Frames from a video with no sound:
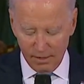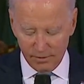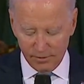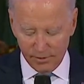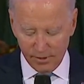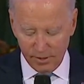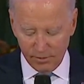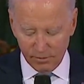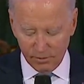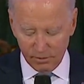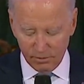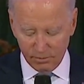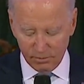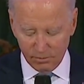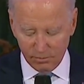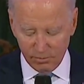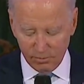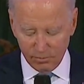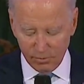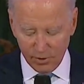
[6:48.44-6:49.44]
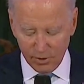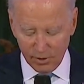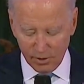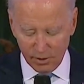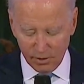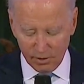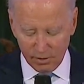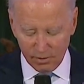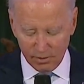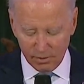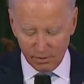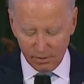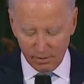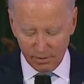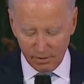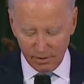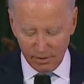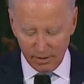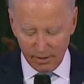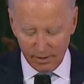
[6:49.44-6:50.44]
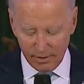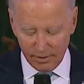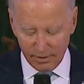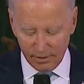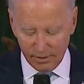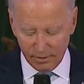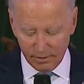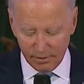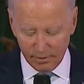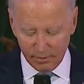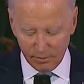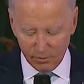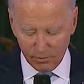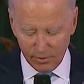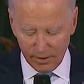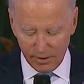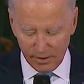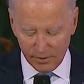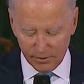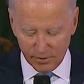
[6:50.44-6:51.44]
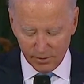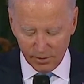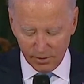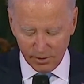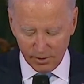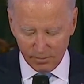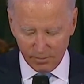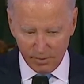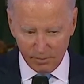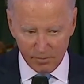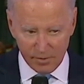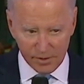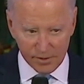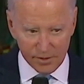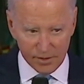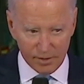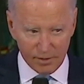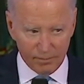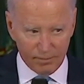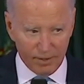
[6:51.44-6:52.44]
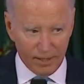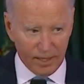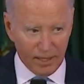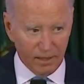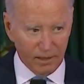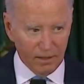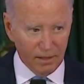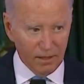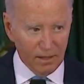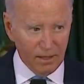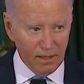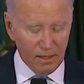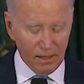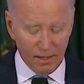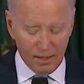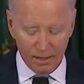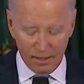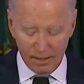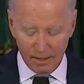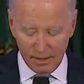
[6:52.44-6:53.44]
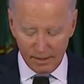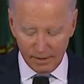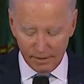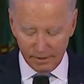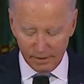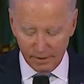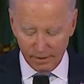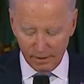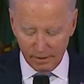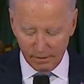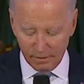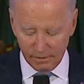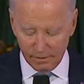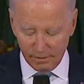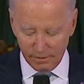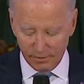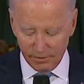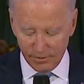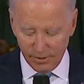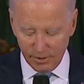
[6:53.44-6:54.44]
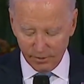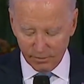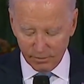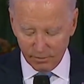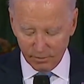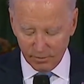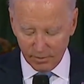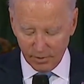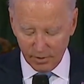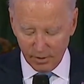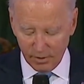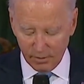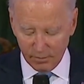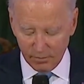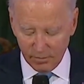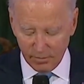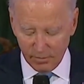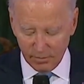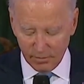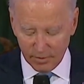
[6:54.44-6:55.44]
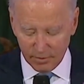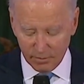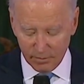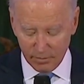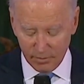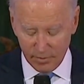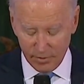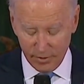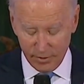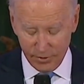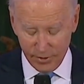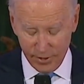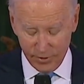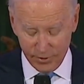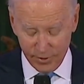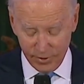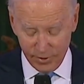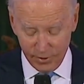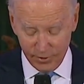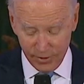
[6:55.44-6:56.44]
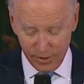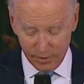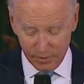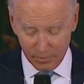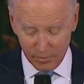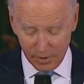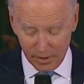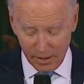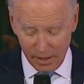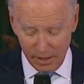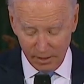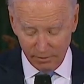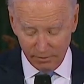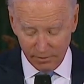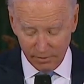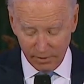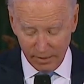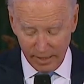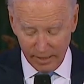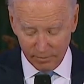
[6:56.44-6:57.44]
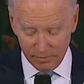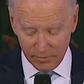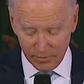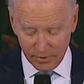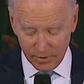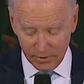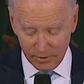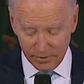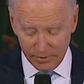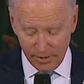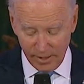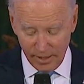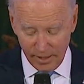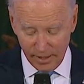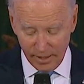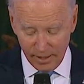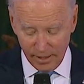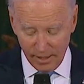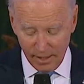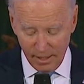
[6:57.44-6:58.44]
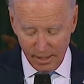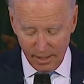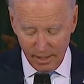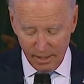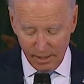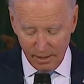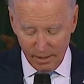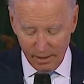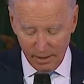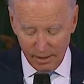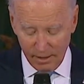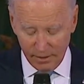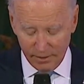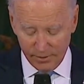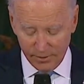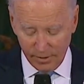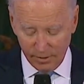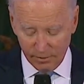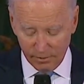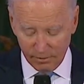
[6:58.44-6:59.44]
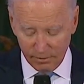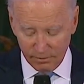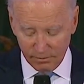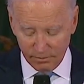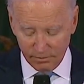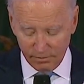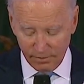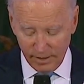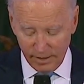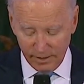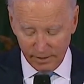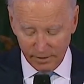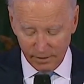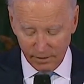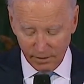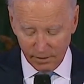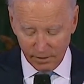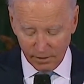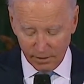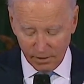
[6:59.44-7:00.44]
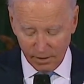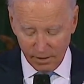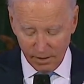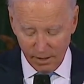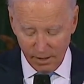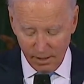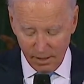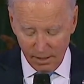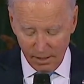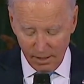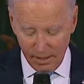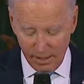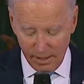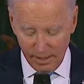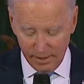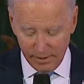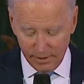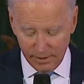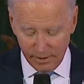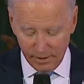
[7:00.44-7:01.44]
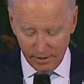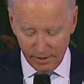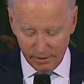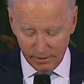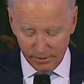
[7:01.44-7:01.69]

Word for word: General Berger and uh, the Marines are going to be missing you, pal. And uh, General um, General McConville, Admiral Gilday, uh, General VanHerck, and uh,